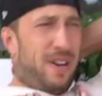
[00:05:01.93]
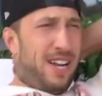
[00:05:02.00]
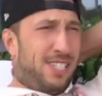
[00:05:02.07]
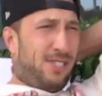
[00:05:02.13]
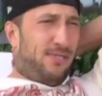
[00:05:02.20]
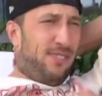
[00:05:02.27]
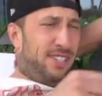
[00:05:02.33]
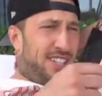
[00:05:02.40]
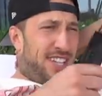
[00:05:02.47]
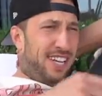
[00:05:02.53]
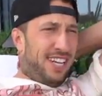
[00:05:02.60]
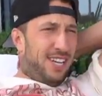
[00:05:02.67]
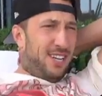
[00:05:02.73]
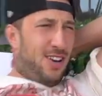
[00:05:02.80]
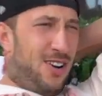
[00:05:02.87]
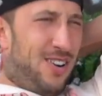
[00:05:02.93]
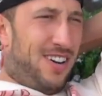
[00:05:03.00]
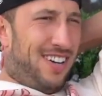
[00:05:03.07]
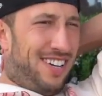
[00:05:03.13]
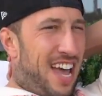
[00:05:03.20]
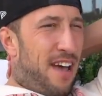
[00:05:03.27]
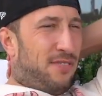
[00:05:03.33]
I just feel like you
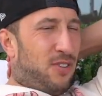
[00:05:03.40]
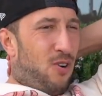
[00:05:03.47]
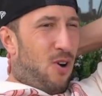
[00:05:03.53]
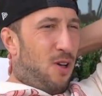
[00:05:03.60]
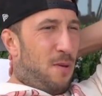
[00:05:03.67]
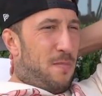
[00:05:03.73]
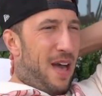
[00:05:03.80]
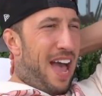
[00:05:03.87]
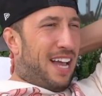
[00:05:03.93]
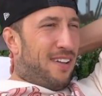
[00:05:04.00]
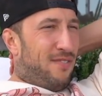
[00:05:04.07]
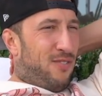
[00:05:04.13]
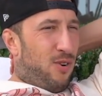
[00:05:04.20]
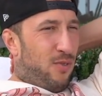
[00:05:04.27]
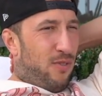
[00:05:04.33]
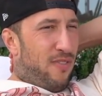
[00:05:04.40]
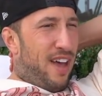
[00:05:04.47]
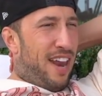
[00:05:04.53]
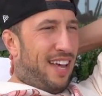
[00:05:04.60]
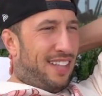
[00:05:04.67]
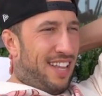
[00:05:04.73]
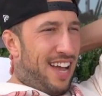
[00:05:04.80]
know, after all the back and forth we've
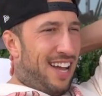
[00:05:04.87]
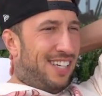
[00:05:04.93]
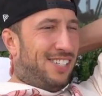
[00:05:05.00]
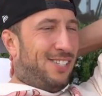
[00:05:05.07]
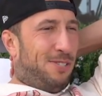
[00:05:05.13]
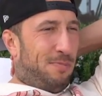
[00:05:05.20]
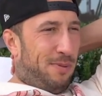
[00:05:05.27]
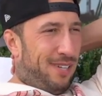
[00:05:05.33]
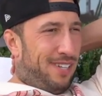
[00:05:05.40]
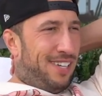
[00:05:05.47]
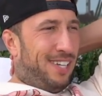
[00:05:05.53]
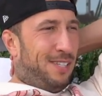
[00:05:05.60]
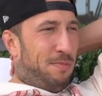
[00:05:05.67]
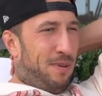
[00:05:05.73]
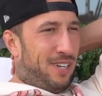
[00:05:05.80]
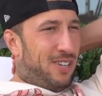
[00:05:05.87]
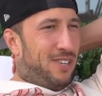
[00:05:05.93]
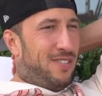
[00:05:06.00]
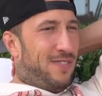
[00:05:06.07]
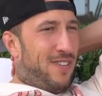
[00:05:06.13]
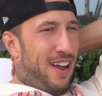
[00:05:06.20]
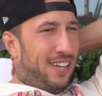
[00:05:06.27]
had online, it's just been it's been good
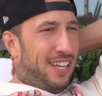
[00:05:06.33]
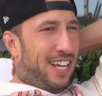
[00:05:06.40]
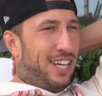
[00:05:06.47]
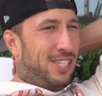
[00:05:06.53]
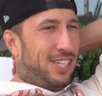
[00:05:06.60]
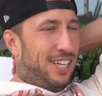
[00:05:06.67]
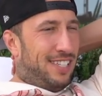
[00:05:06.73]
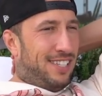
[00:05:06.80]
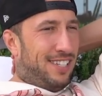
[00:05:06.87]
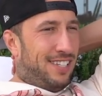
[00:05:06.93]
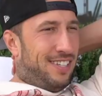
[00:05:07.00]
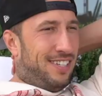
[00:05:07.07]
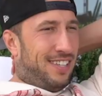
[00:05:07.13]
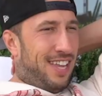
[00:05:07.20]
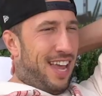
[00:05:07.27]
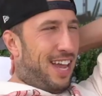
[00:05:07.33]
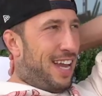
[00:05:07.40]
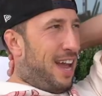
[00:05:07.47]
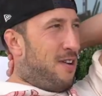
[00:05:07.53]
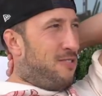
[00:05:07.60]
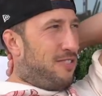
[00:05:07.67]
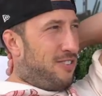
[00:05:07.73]
to finally get a chance to, to hang
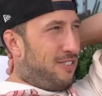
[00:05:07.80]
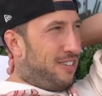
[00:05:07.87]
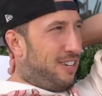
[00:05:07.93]
out with you.